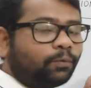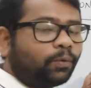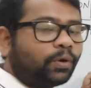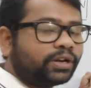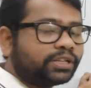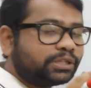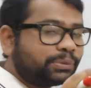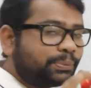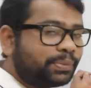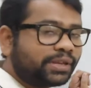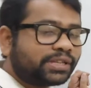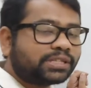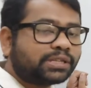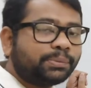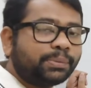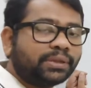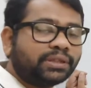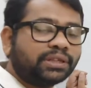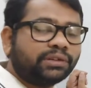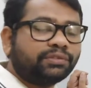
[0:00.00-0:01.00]
What is the best
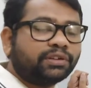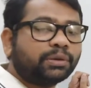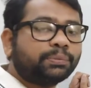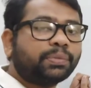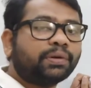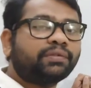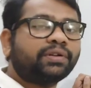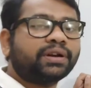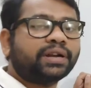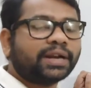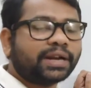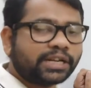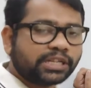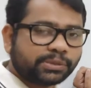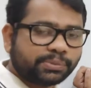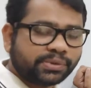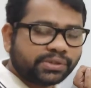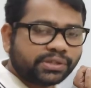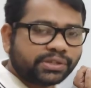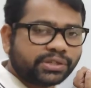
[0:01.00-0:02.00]
method for a power
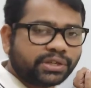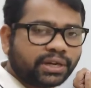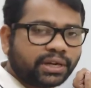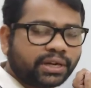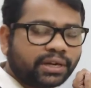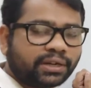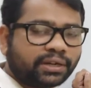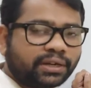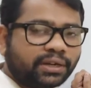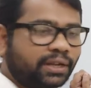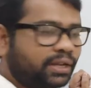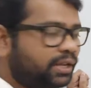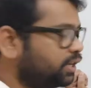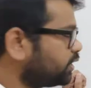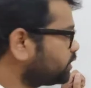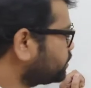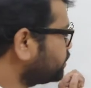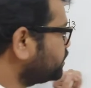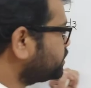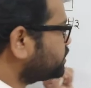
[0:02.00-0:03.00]
transmission, children?
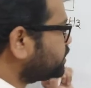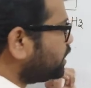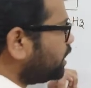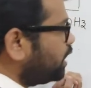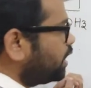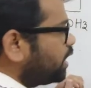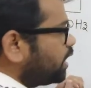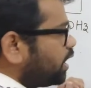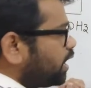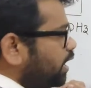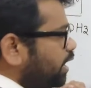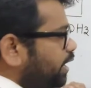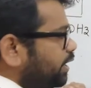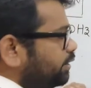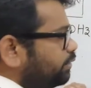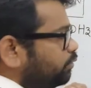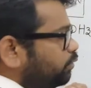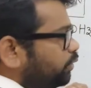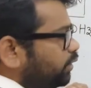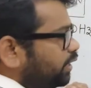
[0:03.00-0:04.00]
So, it's a
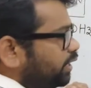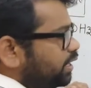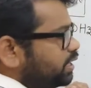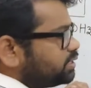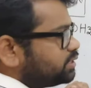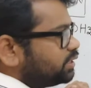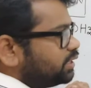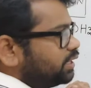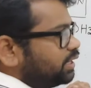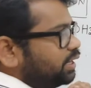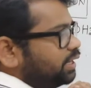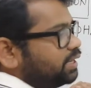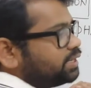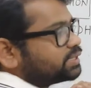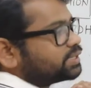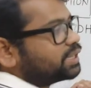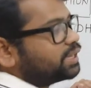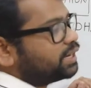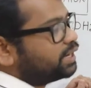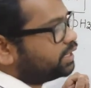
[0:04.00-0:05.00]
high voltage,
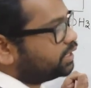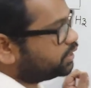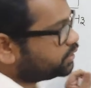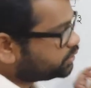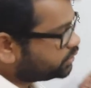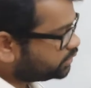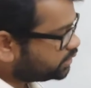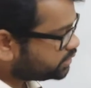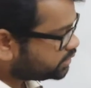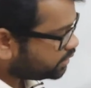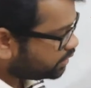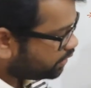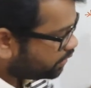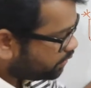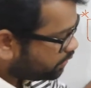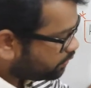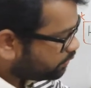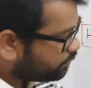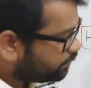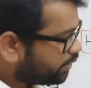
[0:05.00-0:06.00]
less current. So, this is
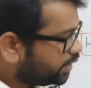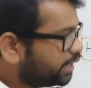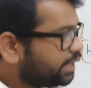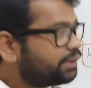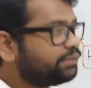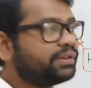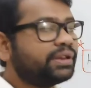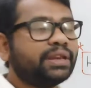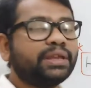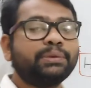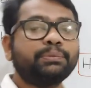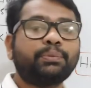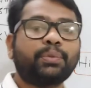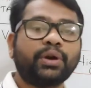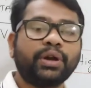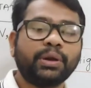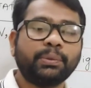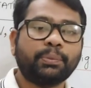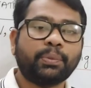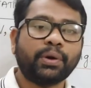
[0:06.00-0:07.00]
a very, very
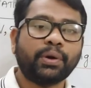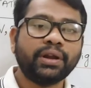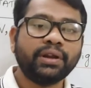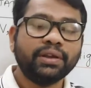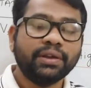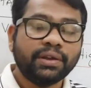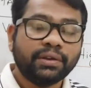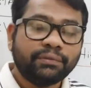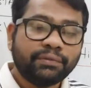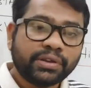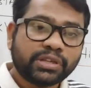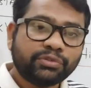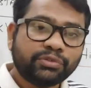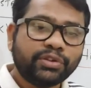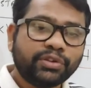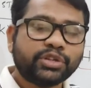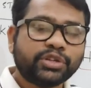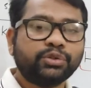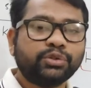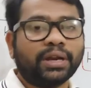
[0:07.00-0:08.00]
important point which
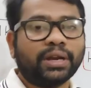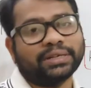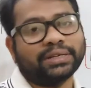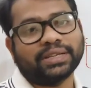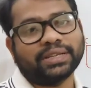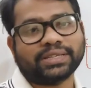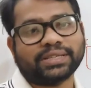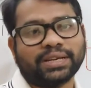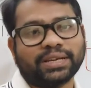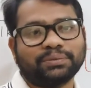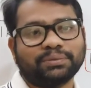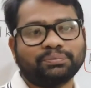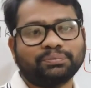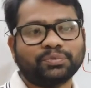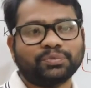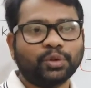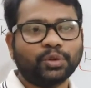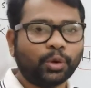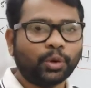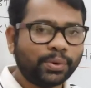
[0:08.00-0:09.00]
we should understand.
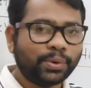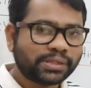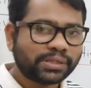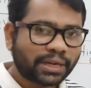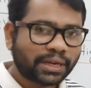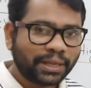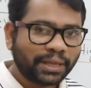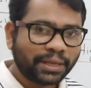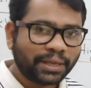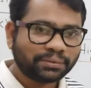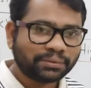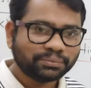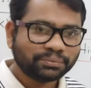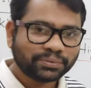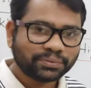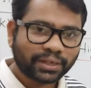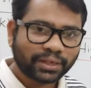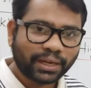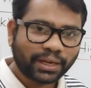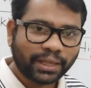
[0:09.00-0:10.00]
Hope it's
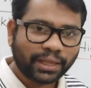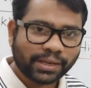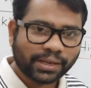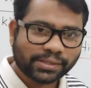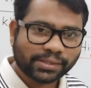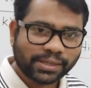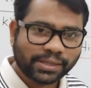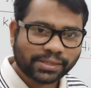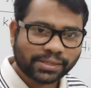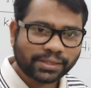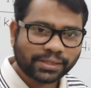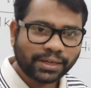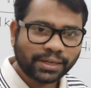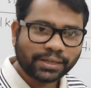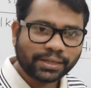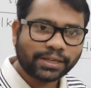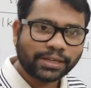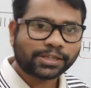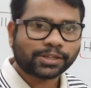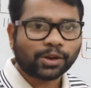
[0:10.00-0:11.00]
clear. Can I erase
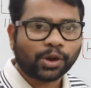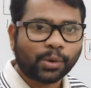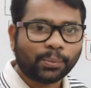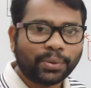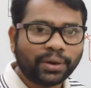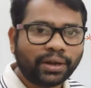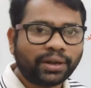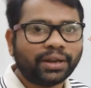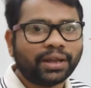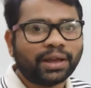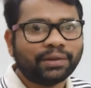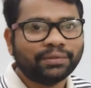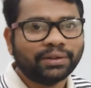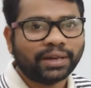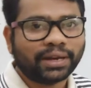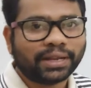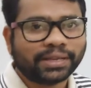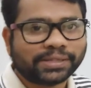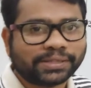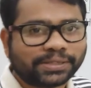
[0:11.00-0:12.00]
this? Just copy it. I
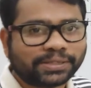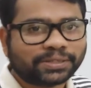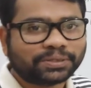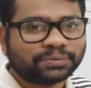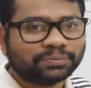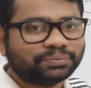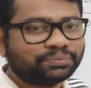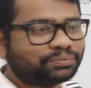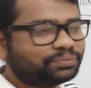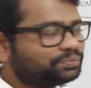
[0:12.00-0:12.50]
will erase it.